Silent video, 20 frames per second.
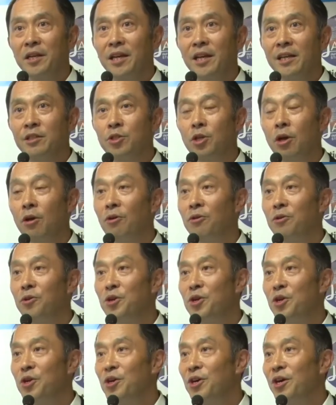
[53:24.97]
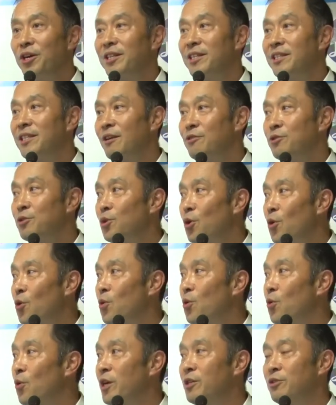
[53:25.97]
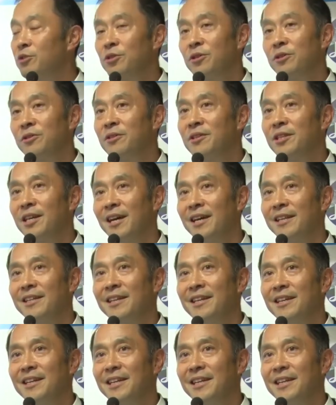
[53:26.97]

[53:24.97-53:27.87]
and so there's no question that